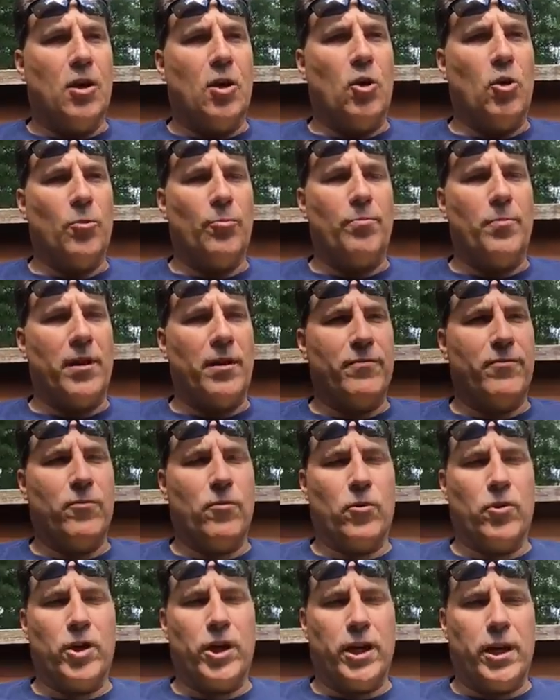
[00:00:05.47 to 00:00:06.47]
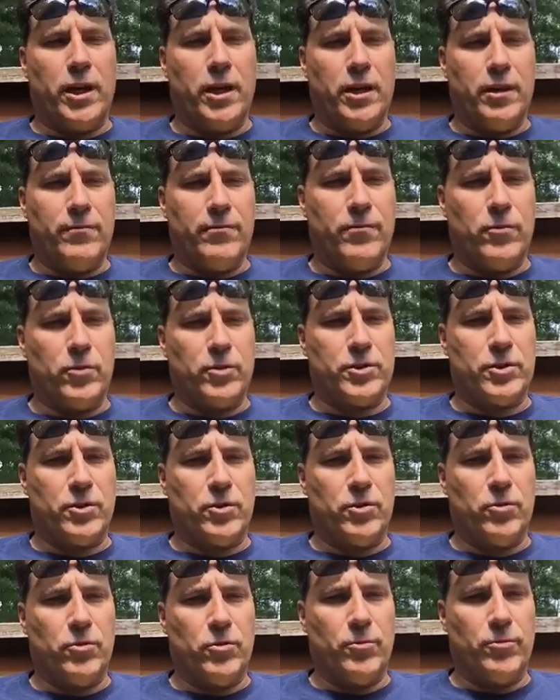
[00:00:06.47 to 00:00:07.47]
hope my 488 folks are
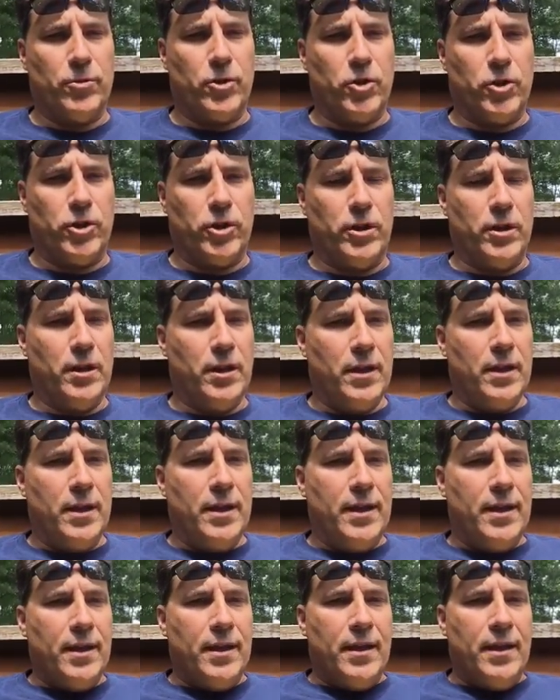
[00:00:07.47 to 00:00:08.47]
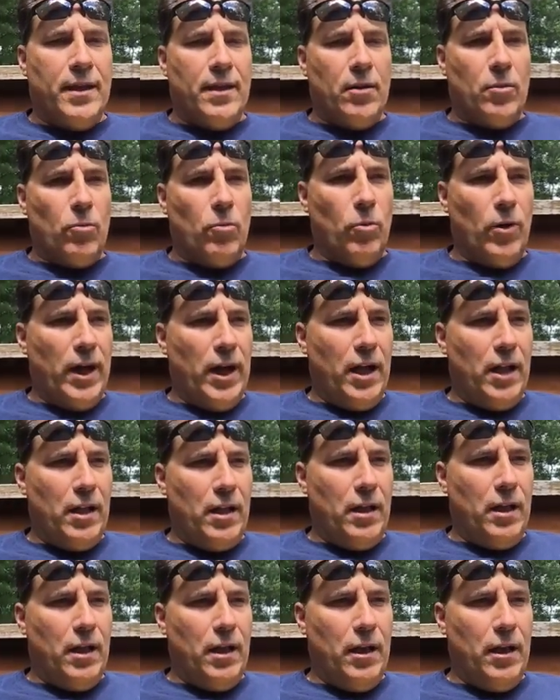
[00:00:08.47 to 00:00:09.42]
doing good. Well,